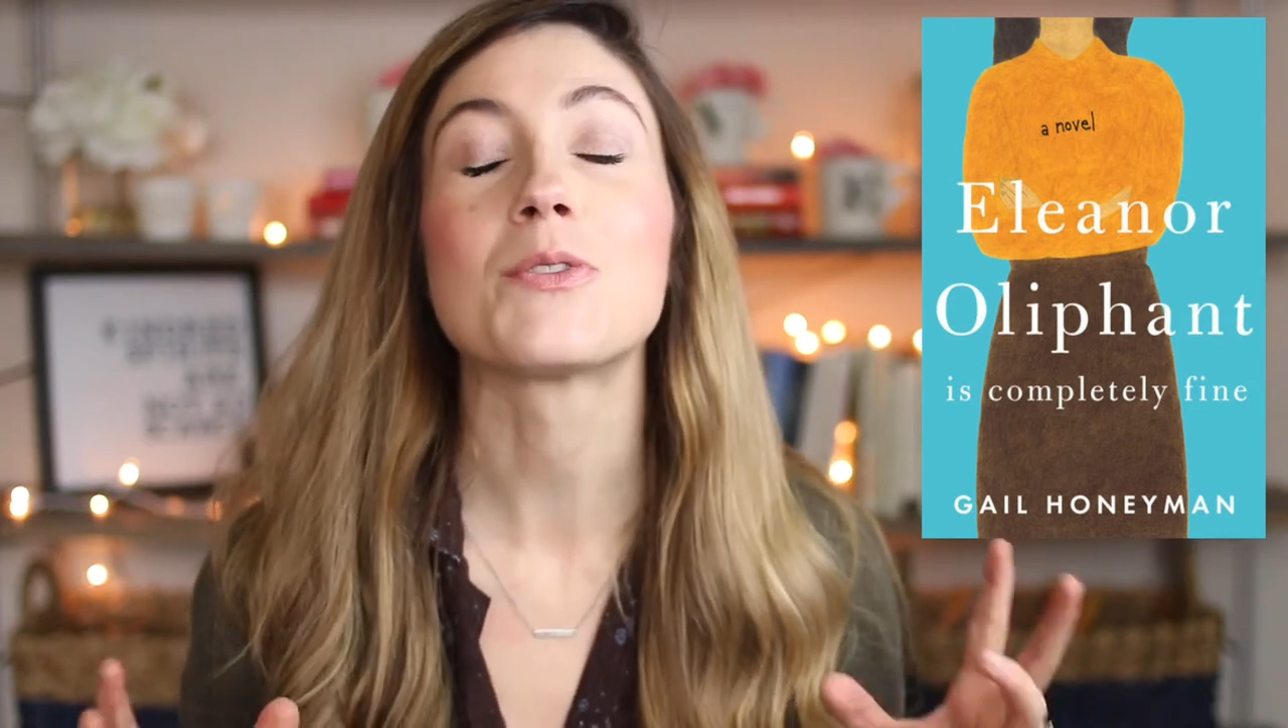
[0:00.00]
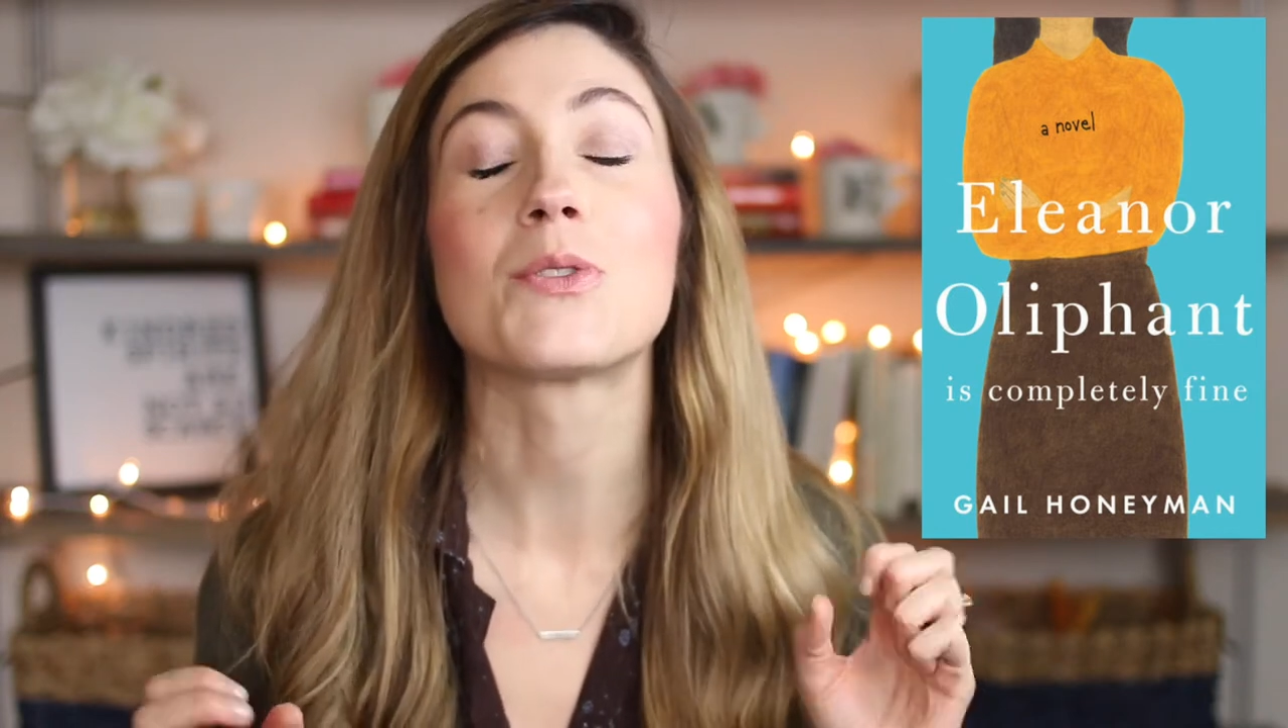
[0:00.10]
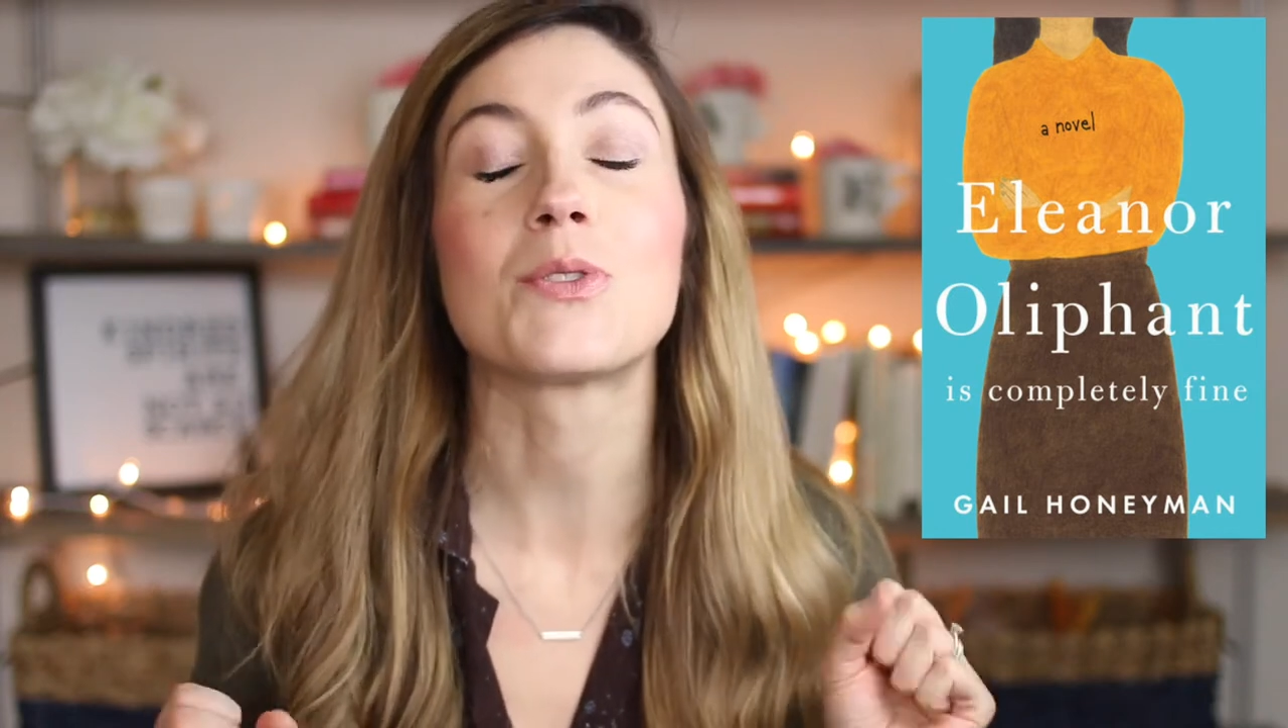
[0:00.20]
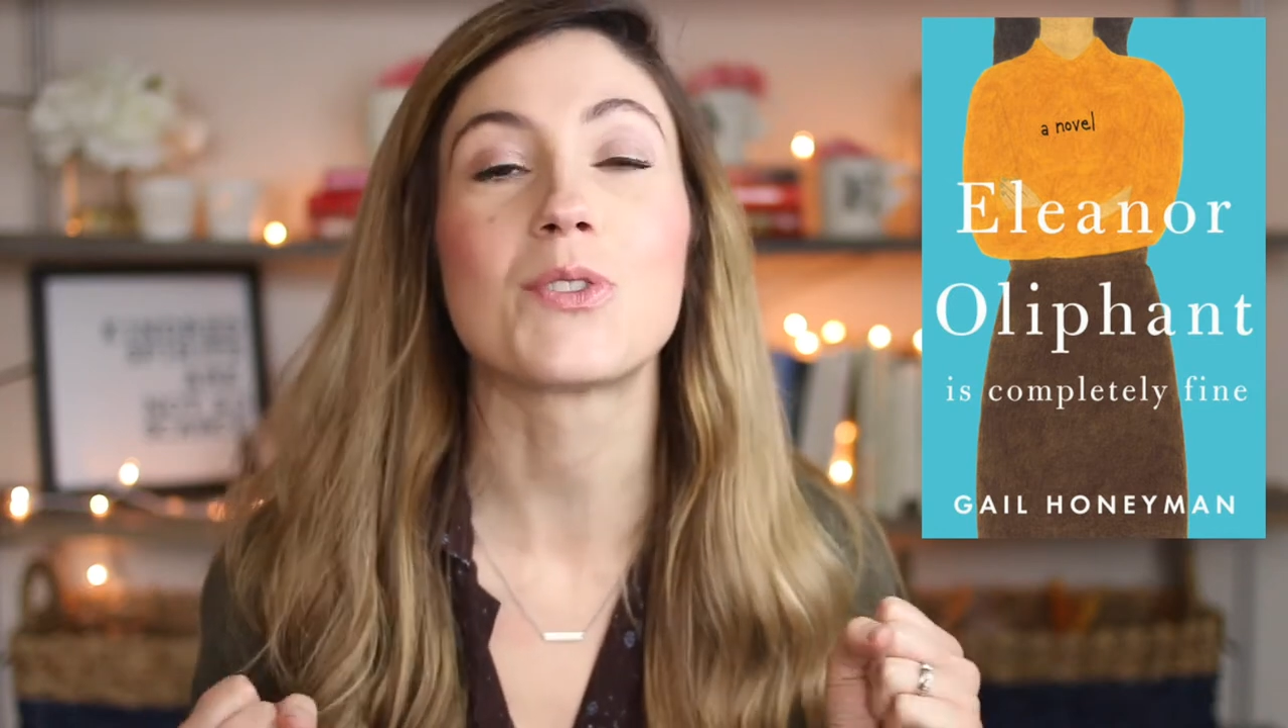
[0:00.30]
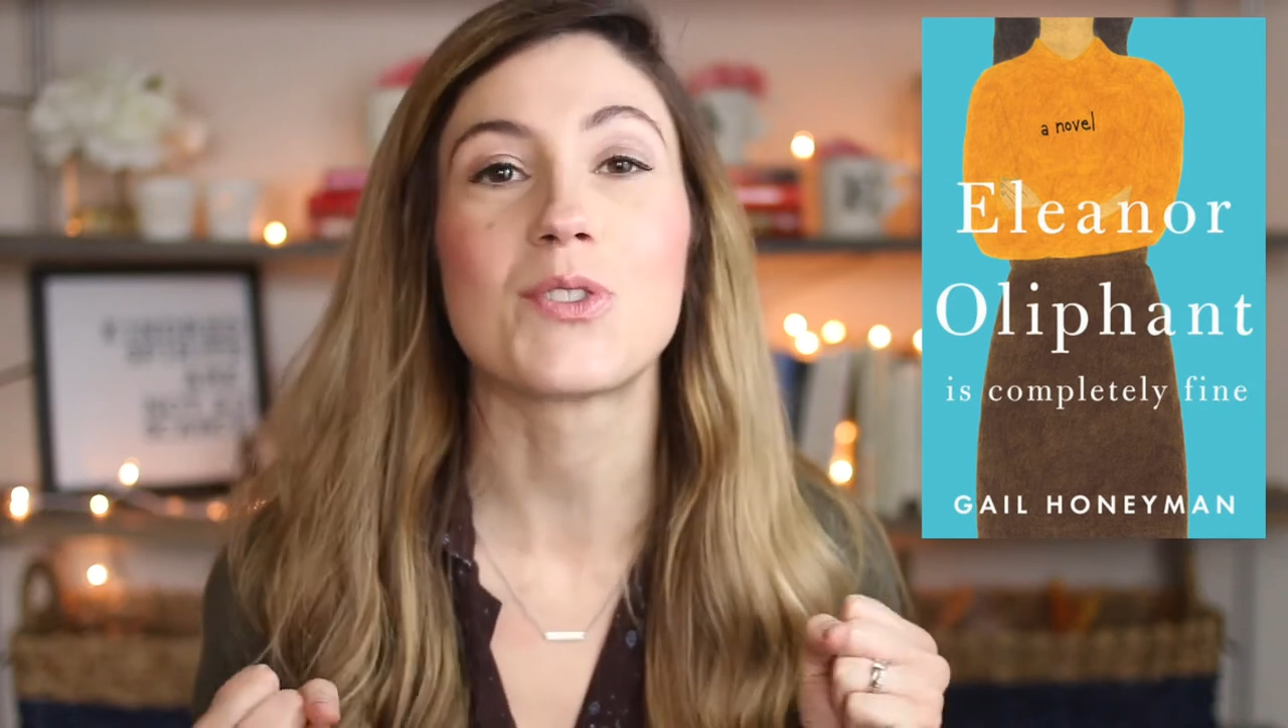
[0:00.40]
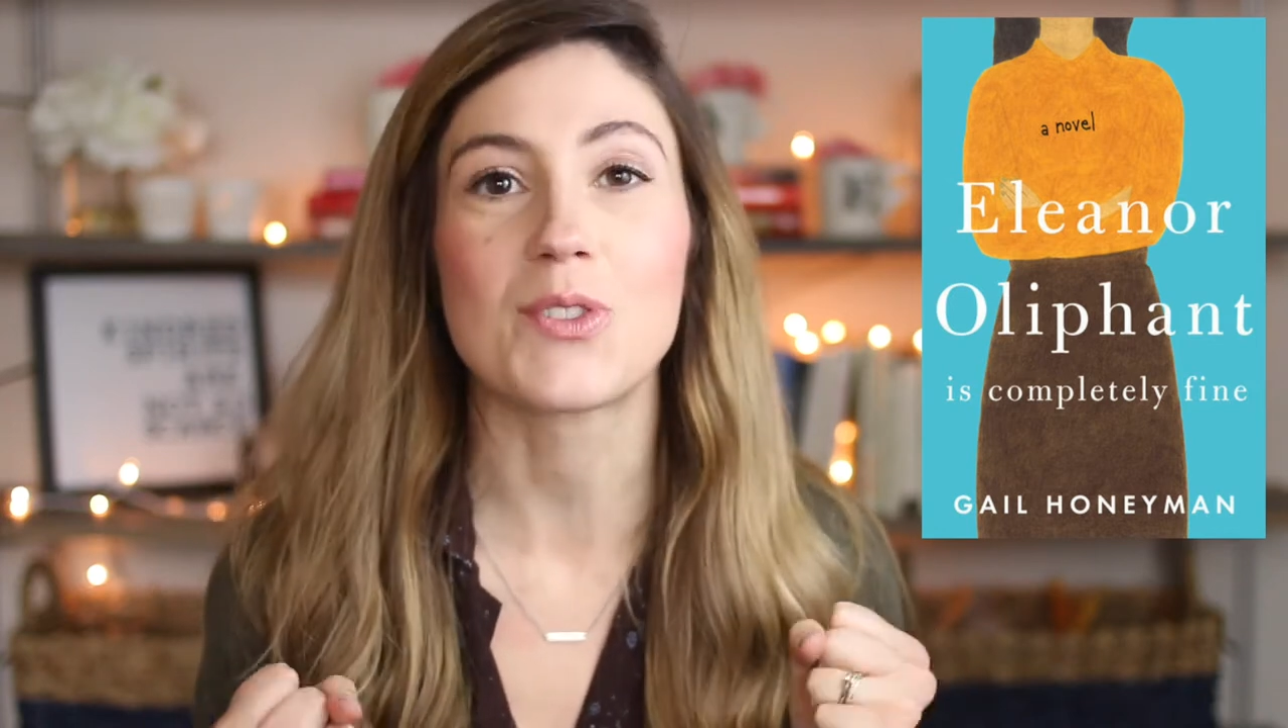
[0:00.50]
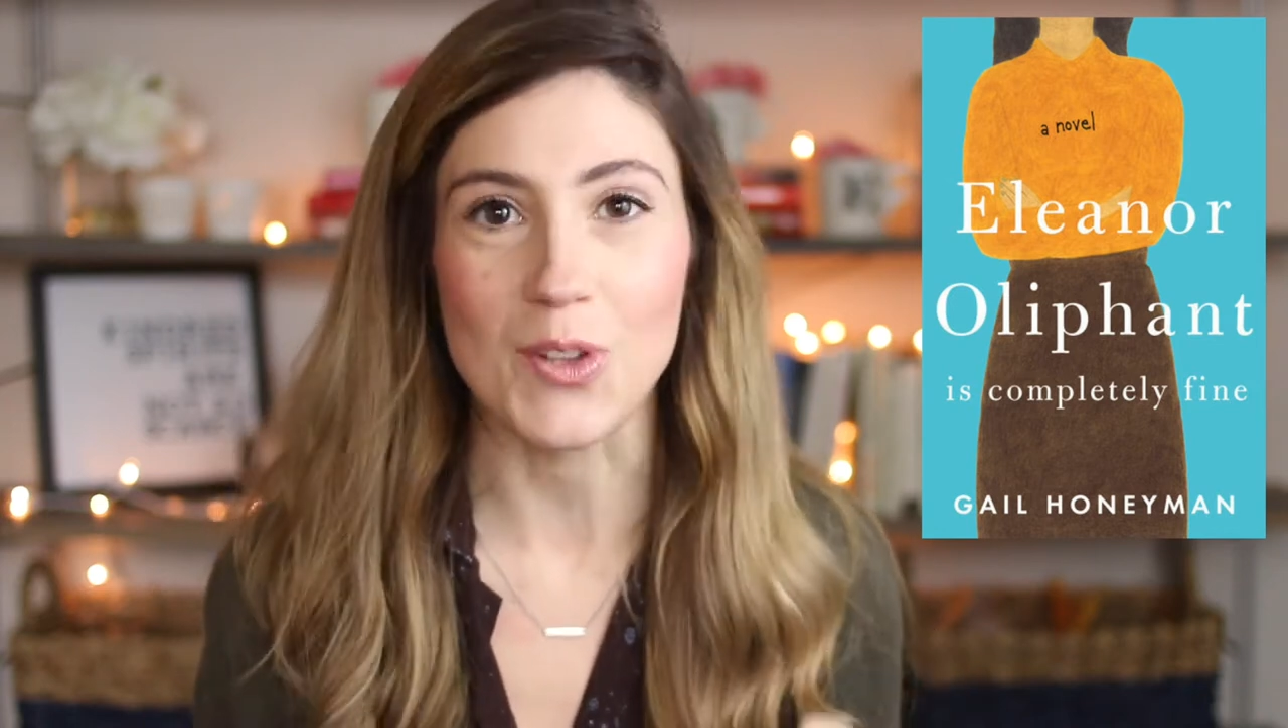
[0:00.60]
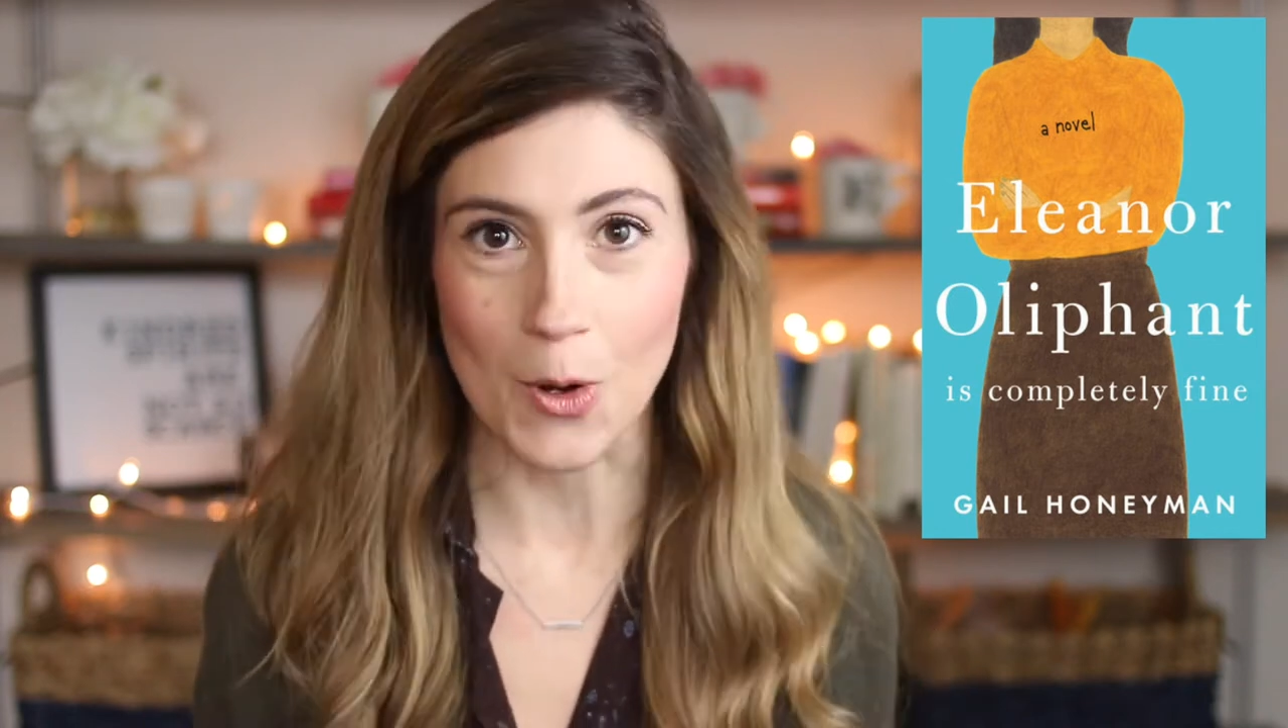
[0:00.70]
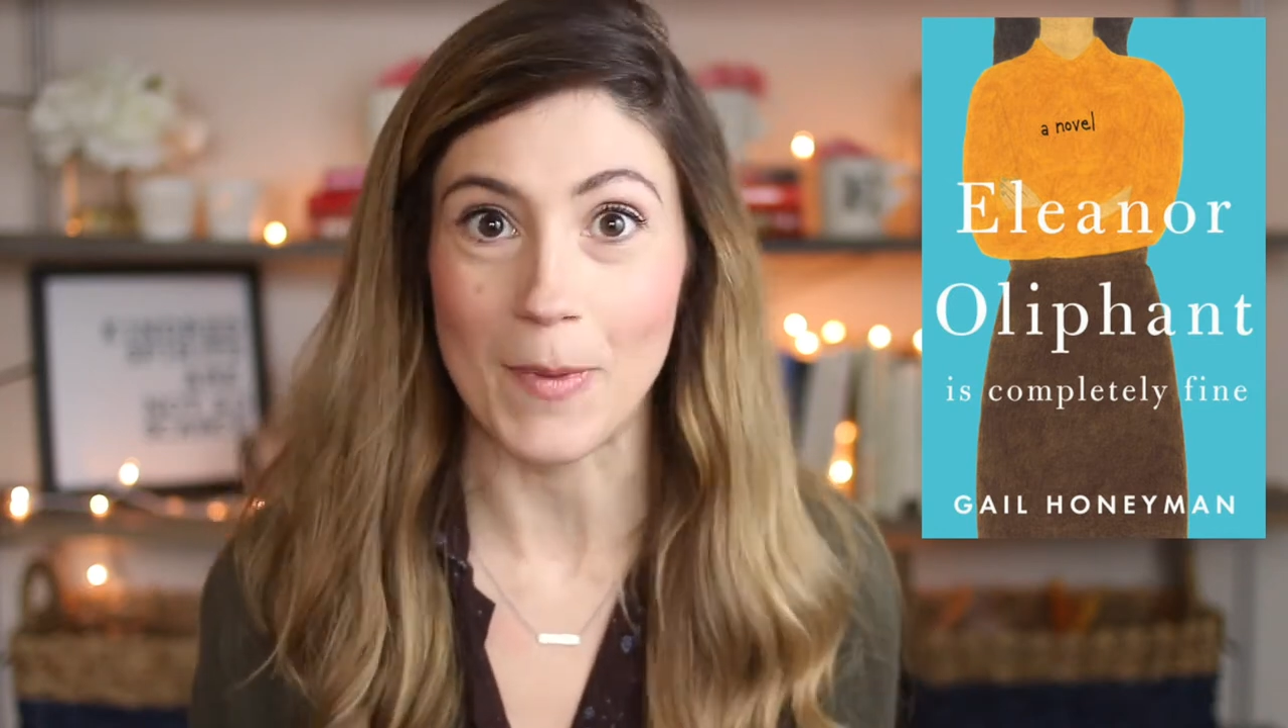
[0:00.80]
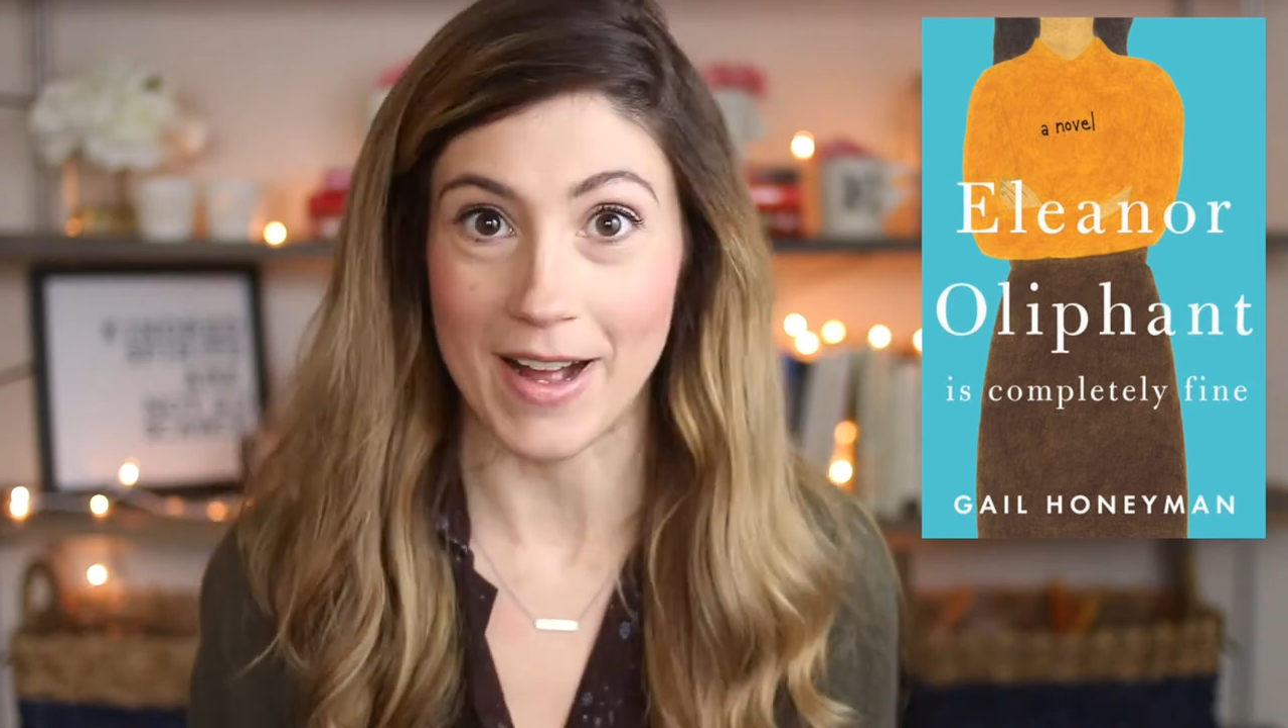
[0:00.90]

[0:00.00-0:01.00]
so